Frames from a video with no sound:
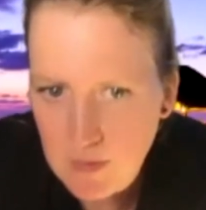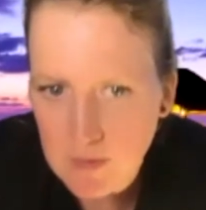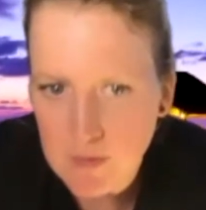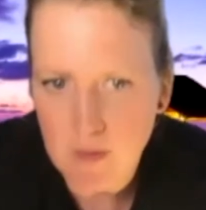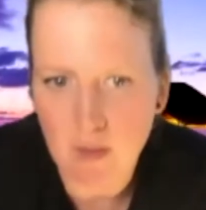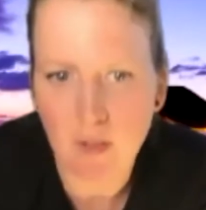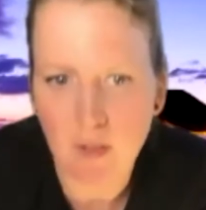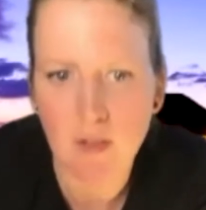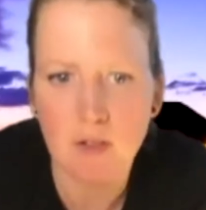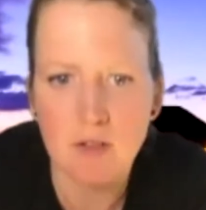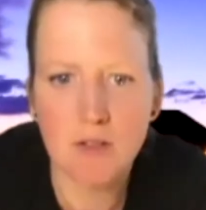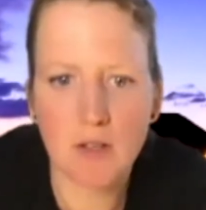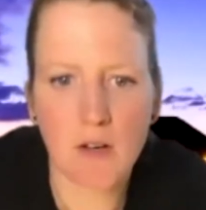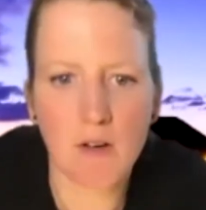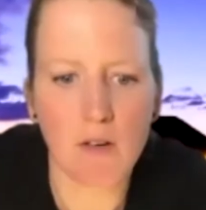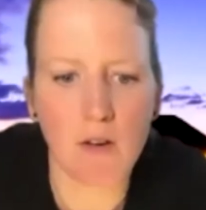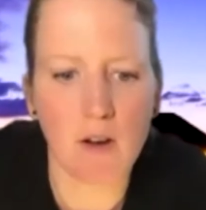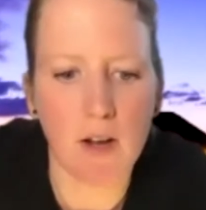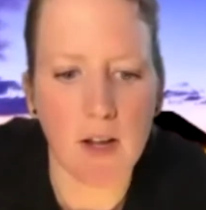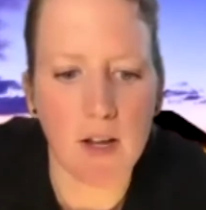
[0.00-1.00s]
close
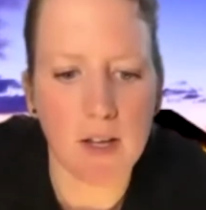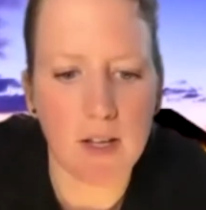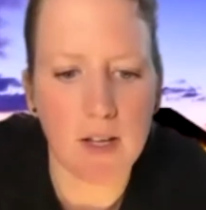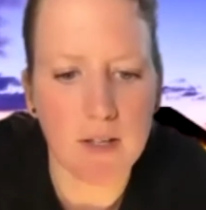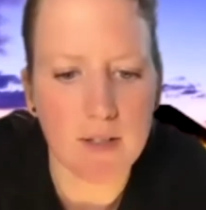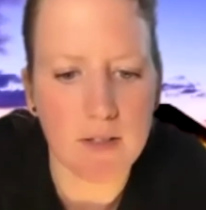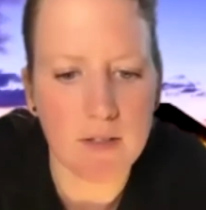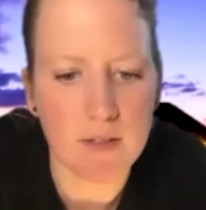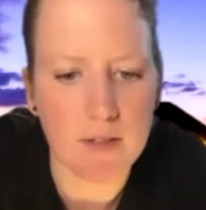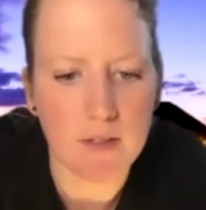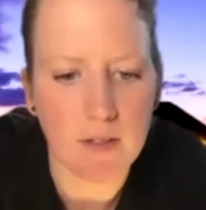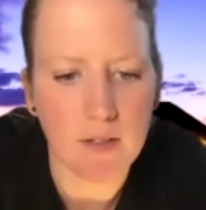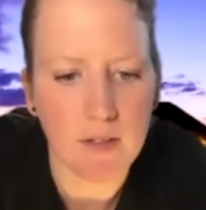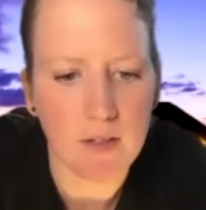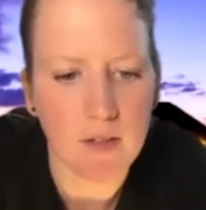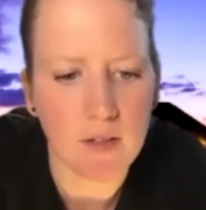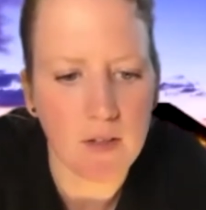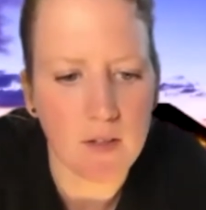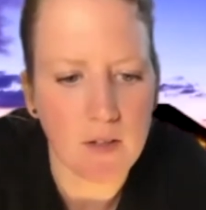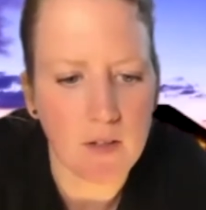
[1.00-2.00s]
our eyes
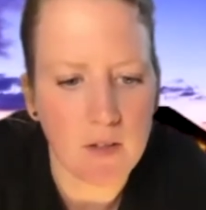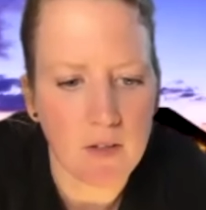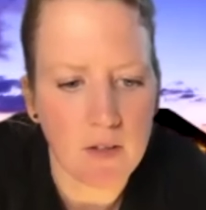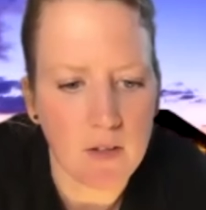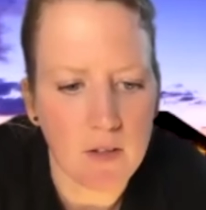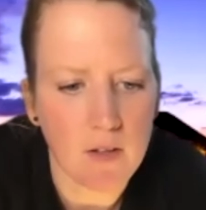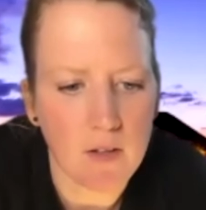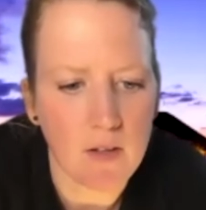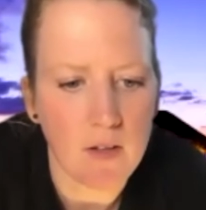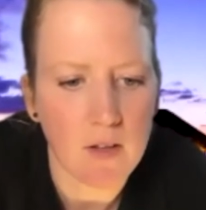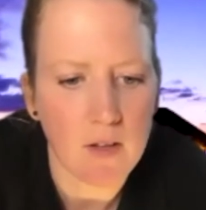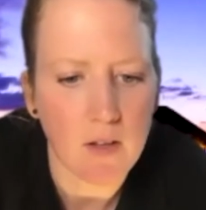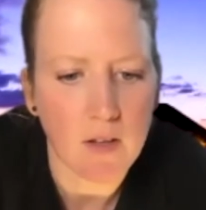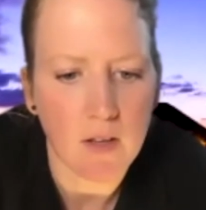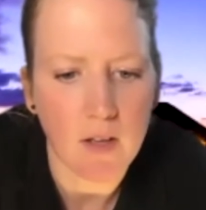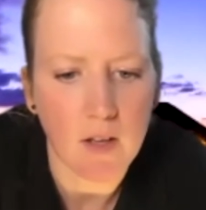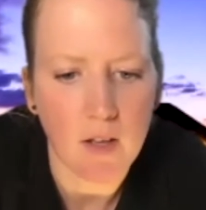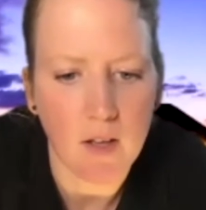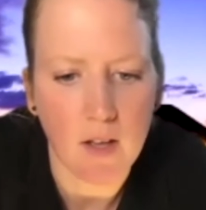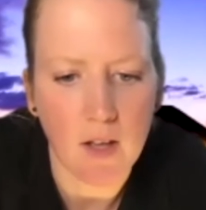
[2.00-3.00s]

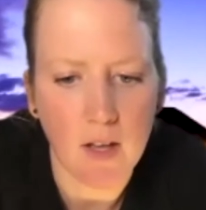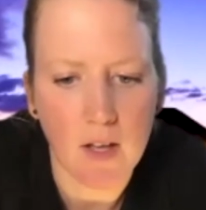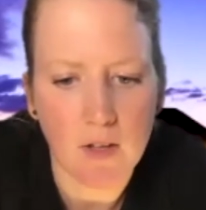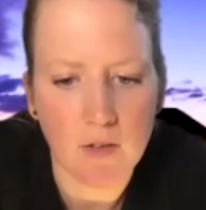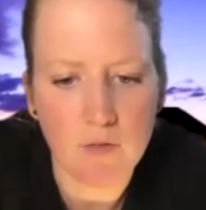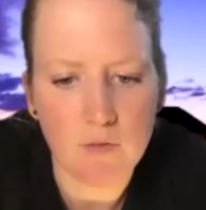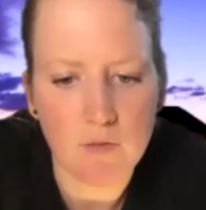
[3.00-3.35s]
and